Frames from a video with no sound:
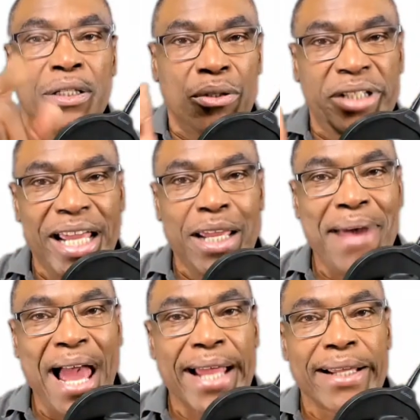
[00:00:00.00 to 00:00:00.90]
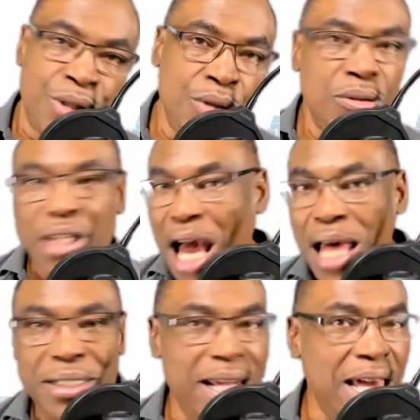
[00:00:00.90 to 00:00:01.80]
Don't take it back. Do
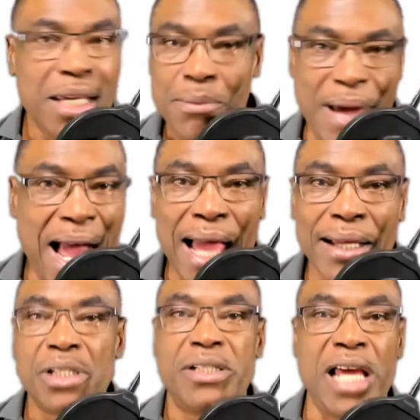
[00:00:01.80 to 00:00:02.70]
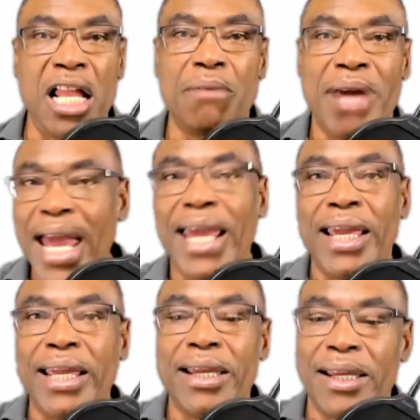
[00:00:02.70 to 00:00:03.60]
not take it back. Just tell them,
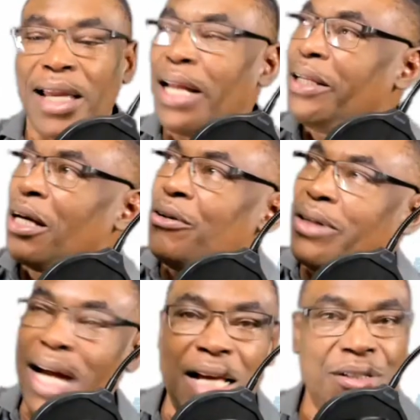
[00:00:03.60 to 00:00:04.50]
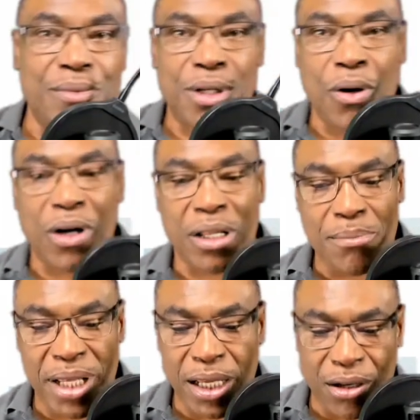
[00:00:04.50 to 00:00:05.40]
hey, I know you guys are
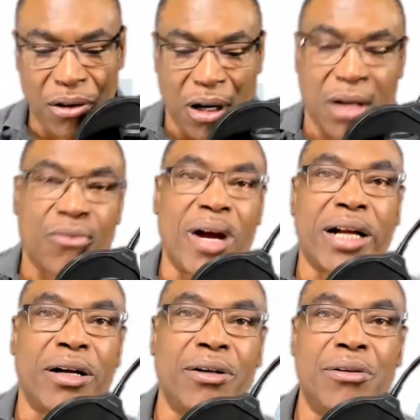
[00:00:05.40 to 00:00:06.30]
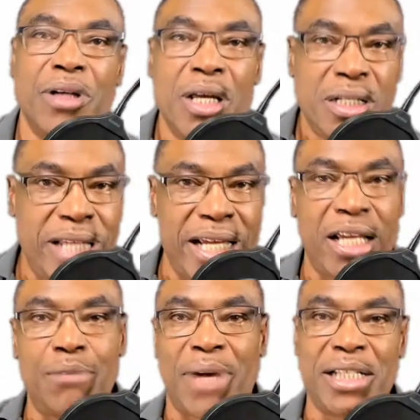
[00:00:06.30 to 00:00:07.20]
recording me. You're on record
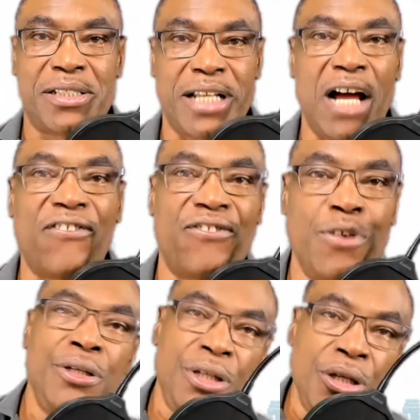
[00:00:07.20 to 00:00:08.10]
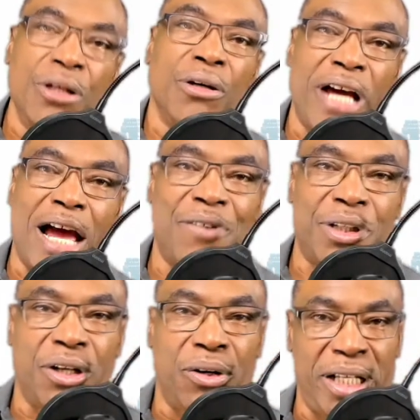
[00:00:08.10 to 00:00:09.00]
taking my stuff. You don't have
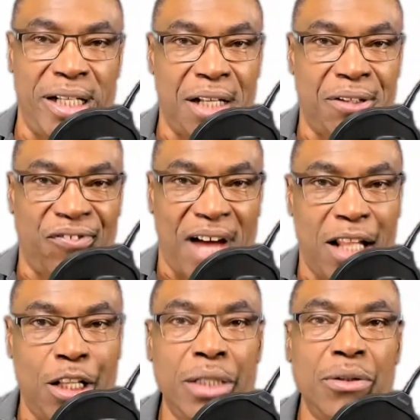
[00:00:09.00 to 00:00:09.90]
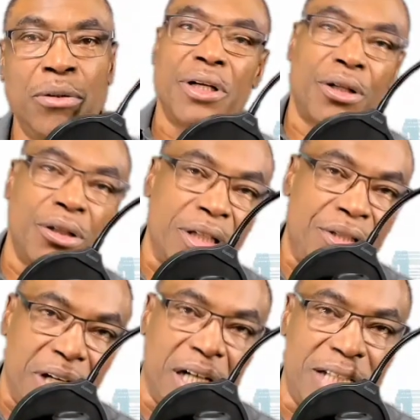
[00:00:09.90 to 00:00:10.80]
authority not to file it. The, the,
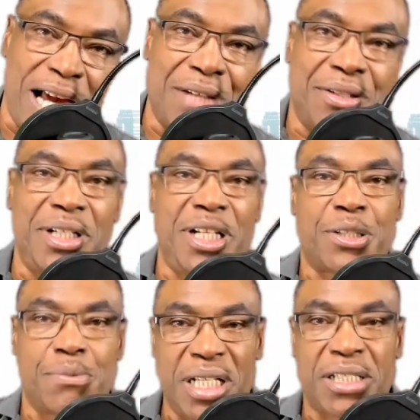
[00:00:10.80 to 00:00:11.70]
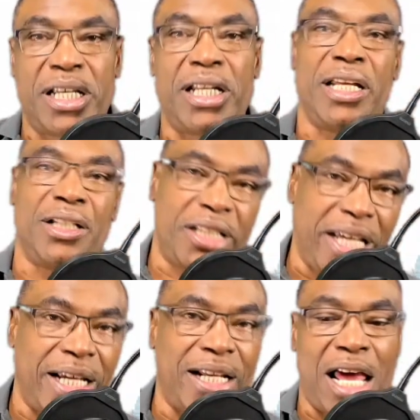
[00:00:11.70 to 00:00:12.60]
judge has to dismiss it and
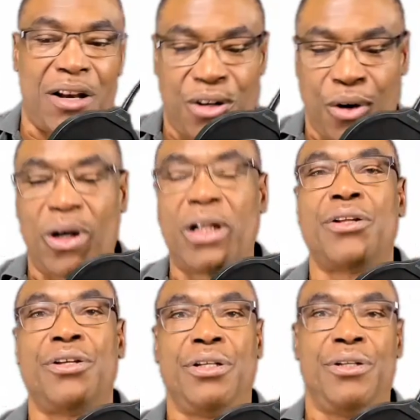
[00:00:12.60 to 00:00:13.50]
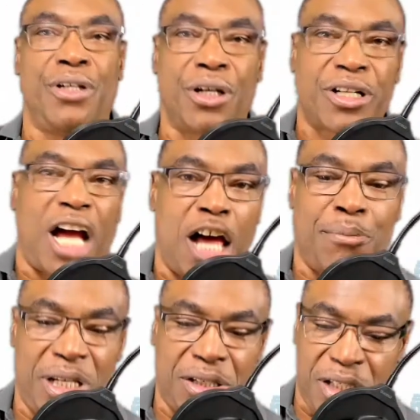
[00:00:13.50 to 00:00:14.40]
kick it out of court. Your
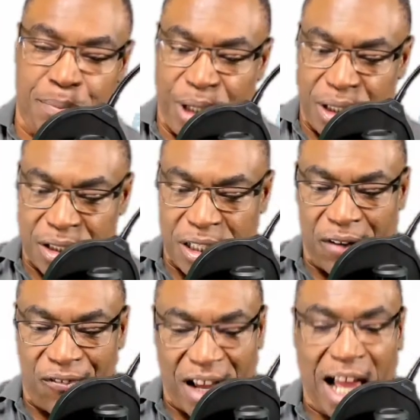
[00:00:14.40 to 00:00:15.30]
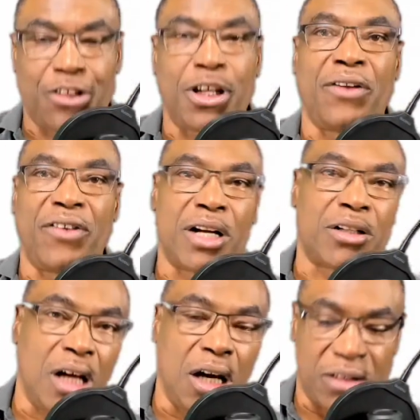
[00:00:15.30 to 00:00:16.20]
job is to put the stuff filed on there
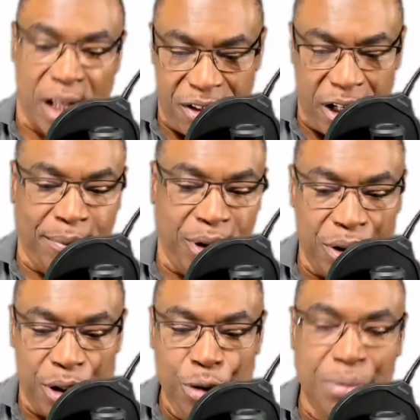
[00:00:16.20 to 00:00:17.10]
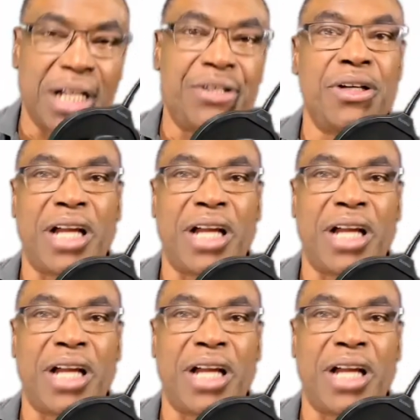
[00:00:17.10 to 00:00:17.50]
as long as I jump through the hoops that